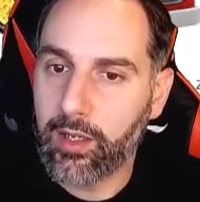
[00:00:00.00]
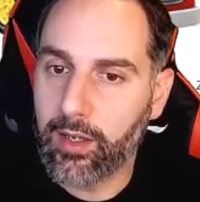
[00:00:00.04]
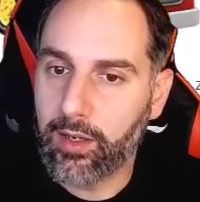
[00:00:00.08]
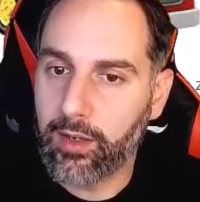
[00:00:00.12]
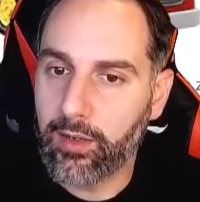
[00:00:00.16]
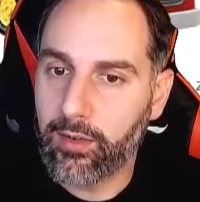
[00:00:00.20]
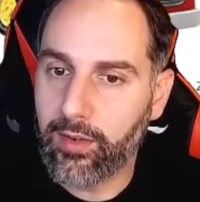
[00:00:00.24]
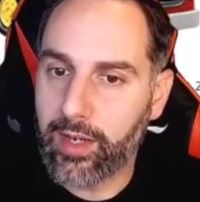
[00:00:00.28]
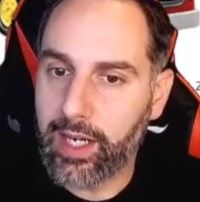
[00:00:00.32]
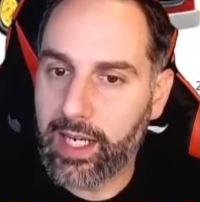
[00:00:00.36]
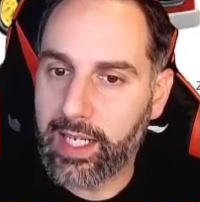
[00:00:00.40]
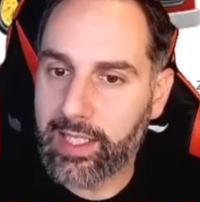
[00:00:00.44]

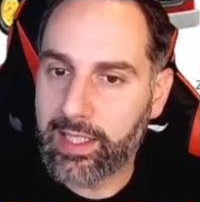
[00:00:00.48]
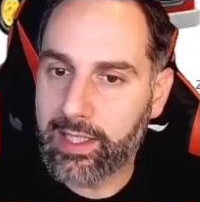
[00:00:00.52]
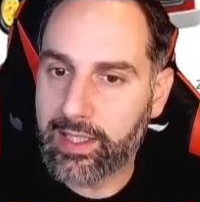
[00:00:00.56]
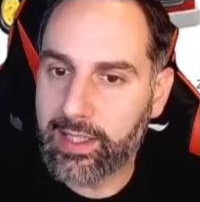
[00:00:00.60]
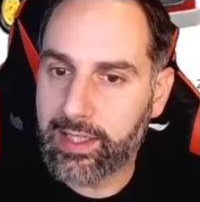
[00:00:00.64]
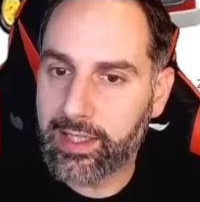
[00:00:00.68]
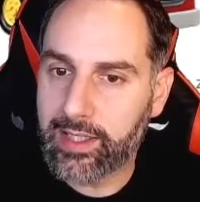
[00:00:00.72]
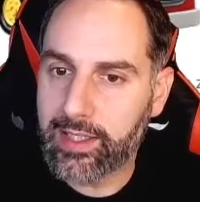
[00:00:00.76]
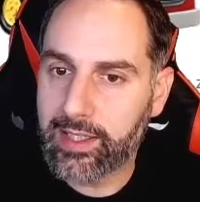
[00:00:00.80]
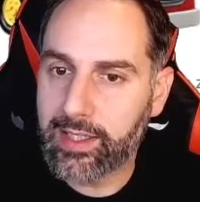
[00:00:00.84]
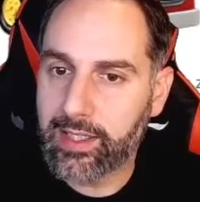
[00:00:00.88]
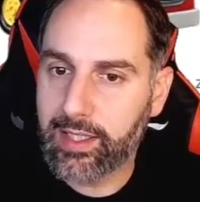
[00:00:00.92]

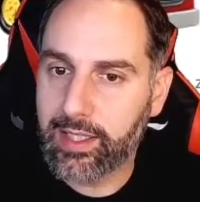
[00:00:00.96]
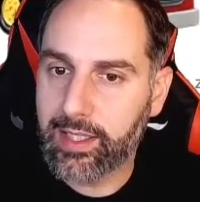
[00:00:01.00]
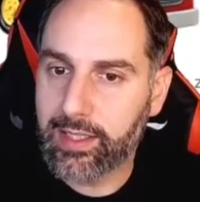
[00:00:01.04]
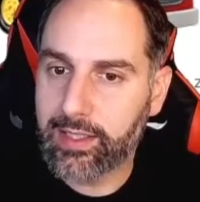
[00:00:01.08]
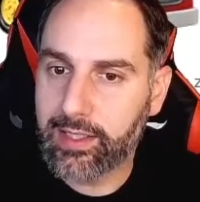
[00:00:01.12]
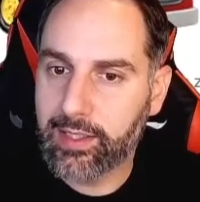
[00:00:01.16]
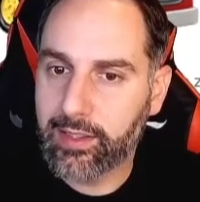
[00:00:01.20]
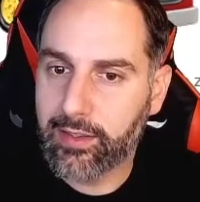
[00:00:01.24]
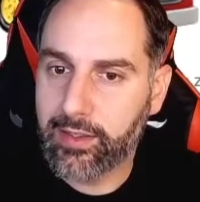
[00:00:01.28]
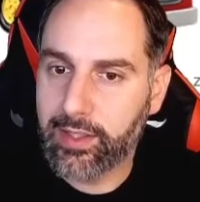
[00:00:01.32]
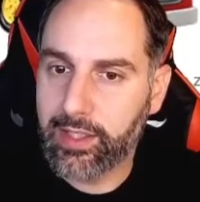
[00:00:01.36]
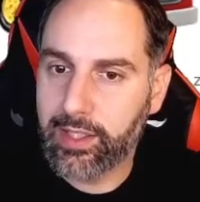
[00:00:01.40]
Right
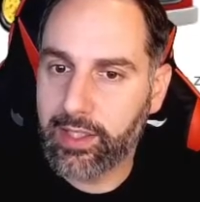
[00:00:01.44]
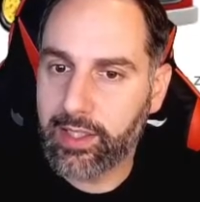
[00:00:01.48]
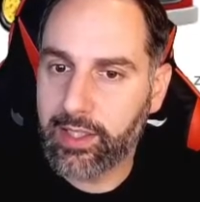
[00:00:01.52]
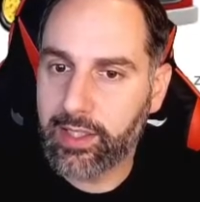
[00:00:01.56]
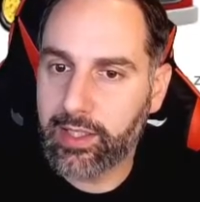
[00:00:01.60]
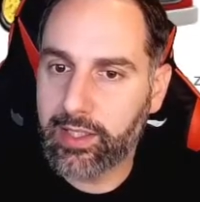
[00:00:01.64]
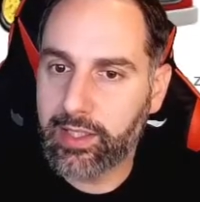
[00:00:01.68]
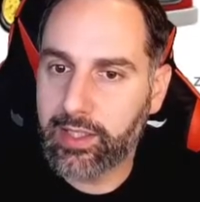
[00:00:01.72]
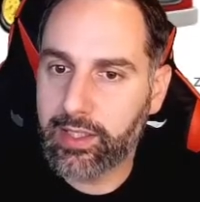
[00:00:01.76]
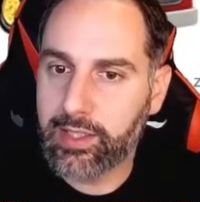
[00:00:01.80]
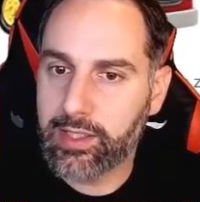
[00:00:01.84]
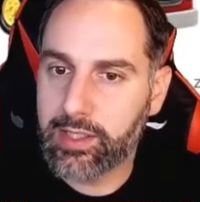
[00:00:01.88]
underneath
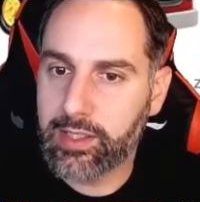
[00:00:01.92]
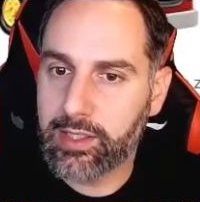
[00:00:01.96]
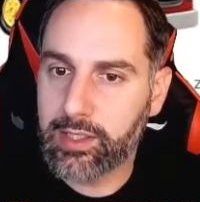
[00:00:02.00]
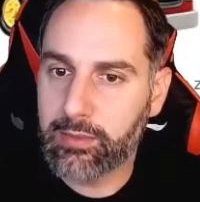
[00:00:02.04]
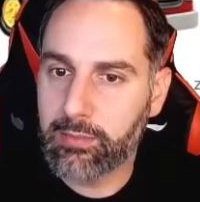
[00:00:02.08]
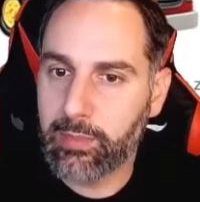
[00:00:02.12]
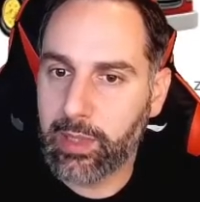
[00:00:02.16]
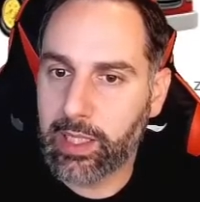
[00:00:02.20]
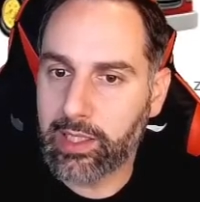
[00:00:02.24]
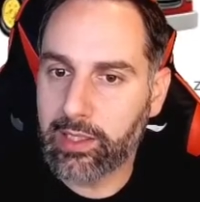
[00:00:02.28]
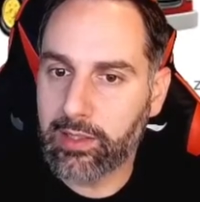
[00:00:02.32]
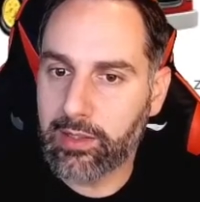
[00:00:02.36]
these
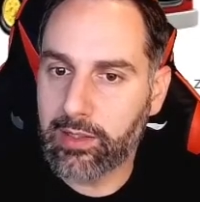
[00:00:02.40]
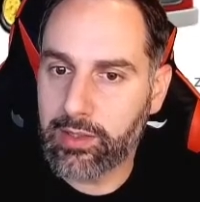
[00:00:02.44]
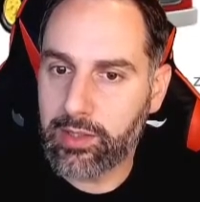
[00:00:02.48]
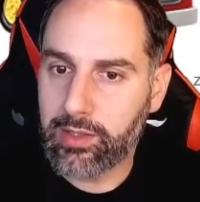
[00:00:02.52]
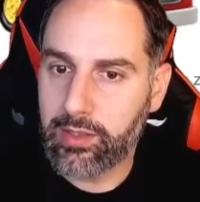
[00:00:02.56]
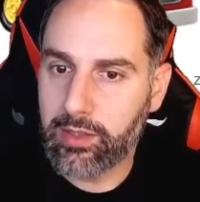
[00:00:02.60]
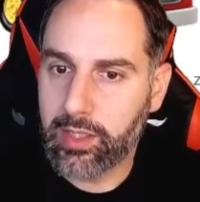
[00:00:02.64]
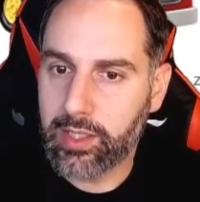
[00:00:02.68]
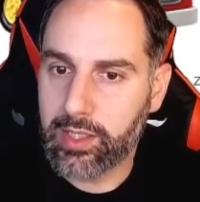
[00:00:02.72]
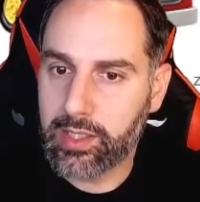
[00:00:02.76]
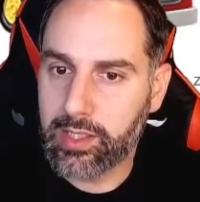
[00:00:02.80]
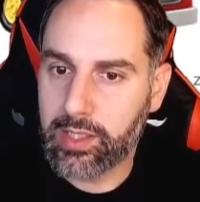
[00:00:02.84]
buttons,
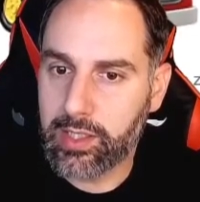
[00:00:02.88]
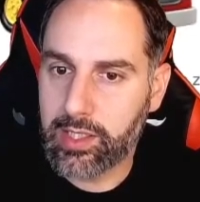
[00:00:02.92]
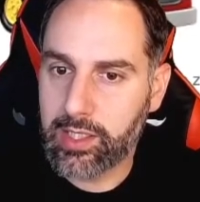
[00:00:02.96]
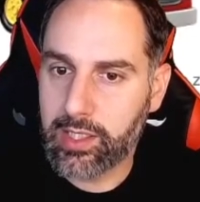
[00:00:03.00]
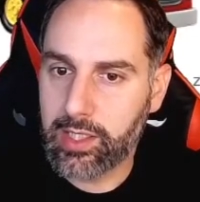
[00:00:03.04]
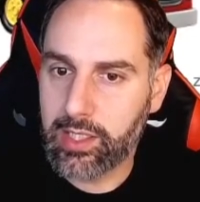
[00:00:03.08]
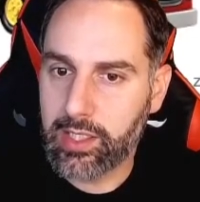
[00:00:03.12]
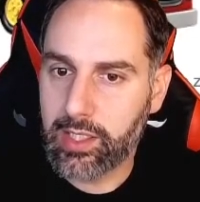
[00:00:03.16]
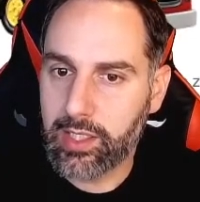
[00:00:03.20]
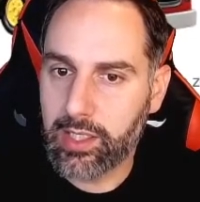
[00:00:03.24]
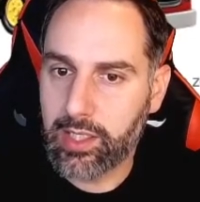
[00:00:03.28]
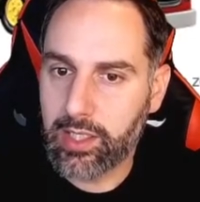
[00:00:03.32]
you
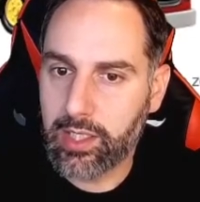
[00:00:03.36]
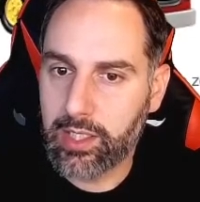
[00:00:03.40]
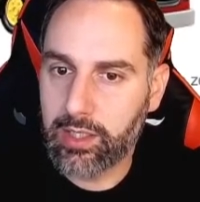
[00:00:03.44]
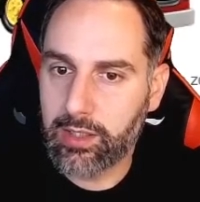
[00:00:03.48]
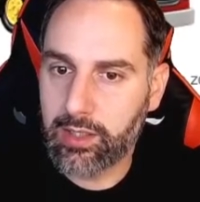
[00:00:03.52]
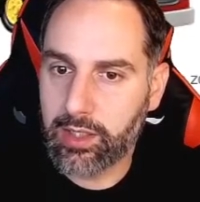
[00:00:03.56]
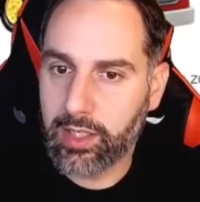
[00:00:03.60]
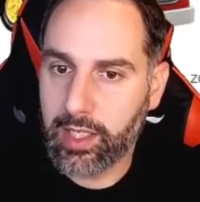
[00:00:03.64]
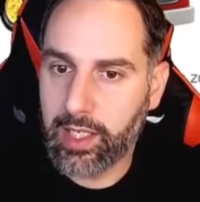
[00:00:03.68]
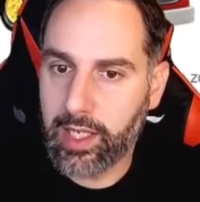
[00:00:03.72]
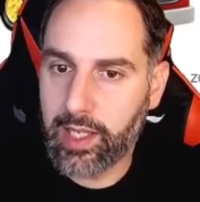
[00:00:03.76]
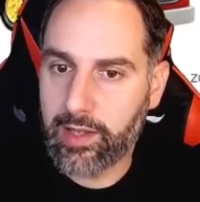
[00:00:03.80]

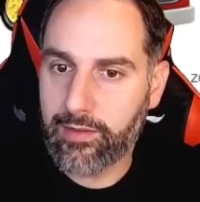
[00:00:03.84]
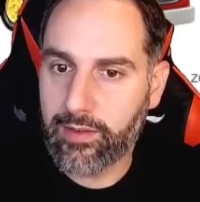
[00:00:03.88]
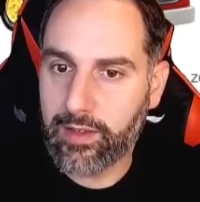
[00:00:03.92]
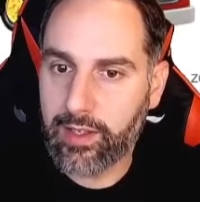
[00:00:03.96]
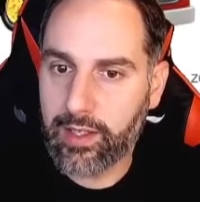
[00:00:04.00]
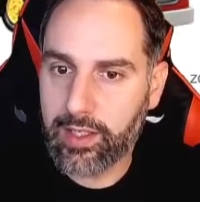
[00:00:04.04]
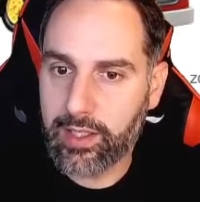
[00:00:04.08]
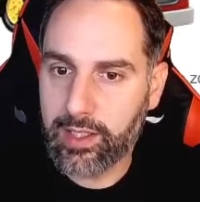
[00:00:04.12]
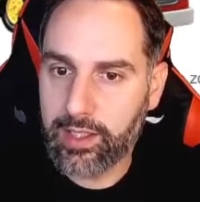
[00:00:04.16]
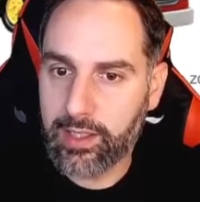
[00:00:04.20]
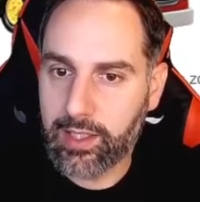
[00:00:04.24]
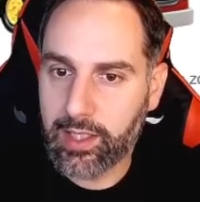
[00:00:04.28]
can have
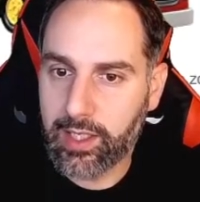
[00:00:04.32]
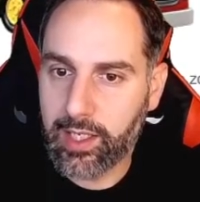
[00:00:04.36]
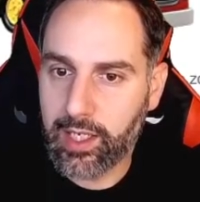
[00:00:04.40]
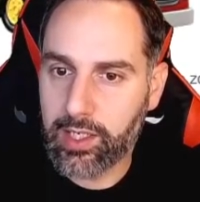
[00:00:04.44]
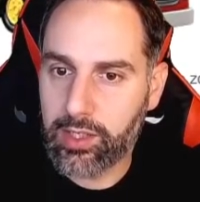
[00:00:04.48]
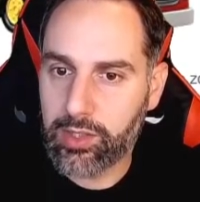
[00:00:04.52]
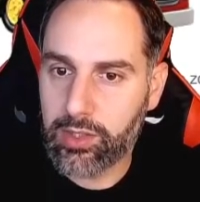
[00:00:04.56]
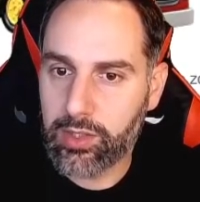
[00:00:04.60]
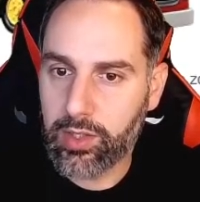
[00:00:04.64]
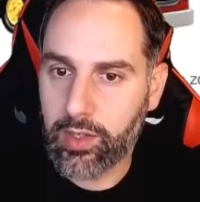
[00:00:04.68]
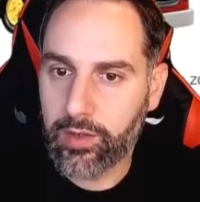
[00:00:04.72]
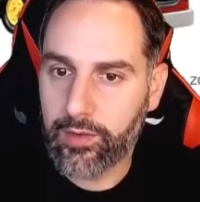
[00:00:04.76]
an
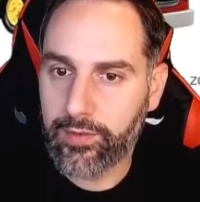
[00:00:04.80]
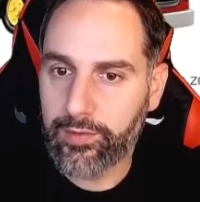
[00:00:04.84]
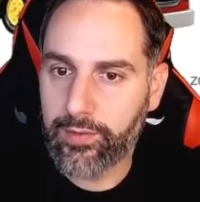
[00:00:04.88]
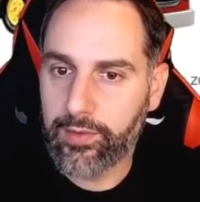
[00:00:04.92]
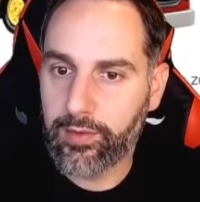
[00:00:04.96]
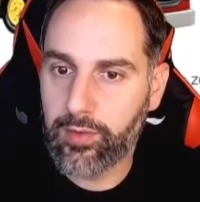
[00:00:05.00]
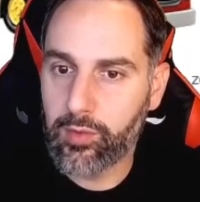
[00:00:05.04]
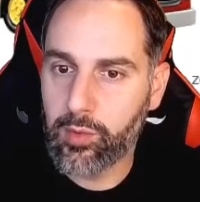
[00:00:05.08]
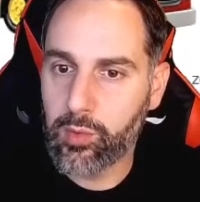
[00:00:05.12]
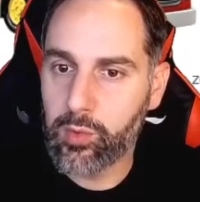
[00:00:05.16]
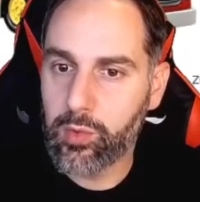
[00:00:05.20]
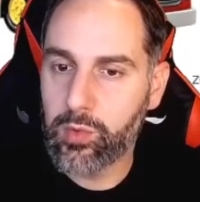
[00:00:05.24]
indication of
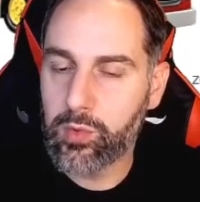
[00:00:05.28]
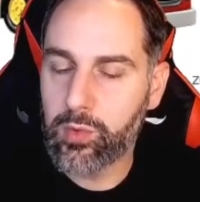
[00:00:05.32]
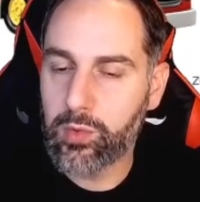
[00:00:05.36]
who